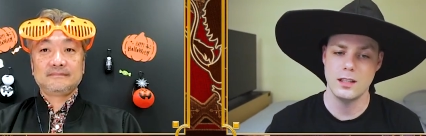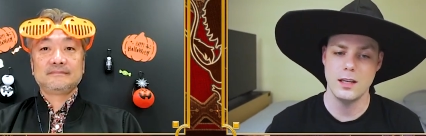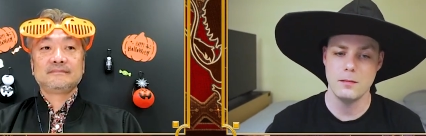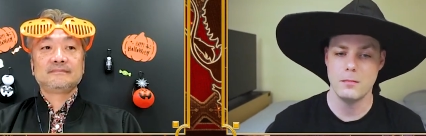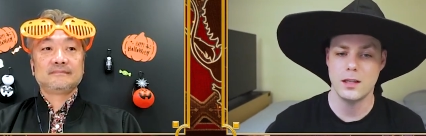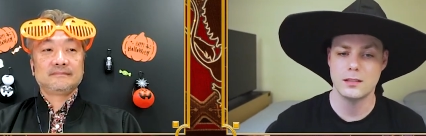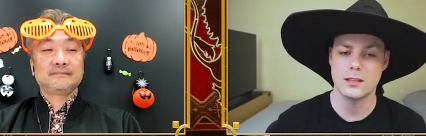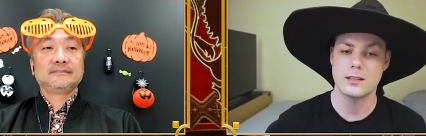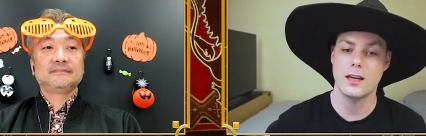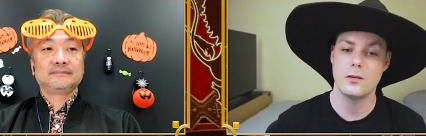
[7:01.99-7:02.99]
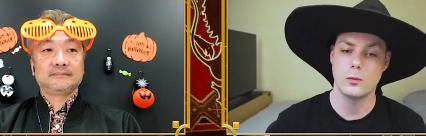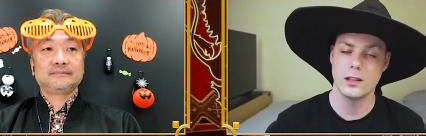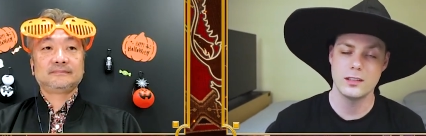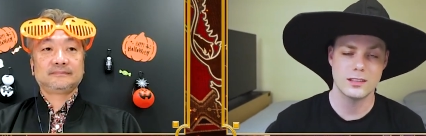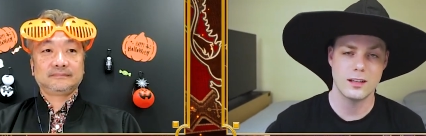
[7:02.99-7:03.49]
Speaker 1: hit makes this a really
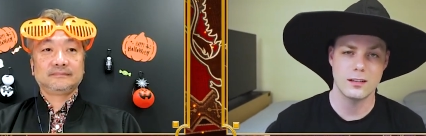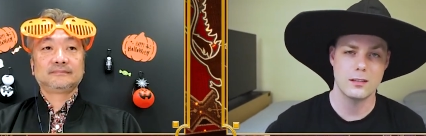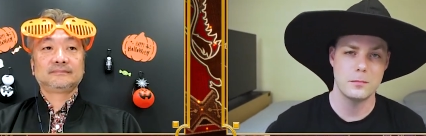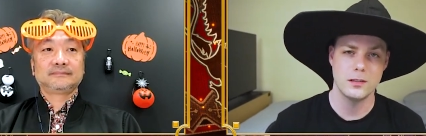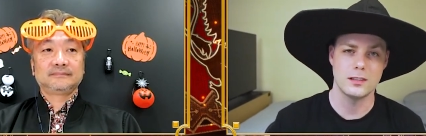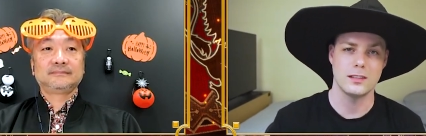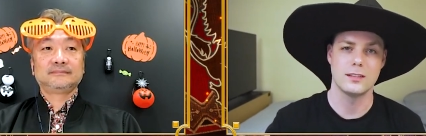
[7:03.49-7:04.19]
solid ability.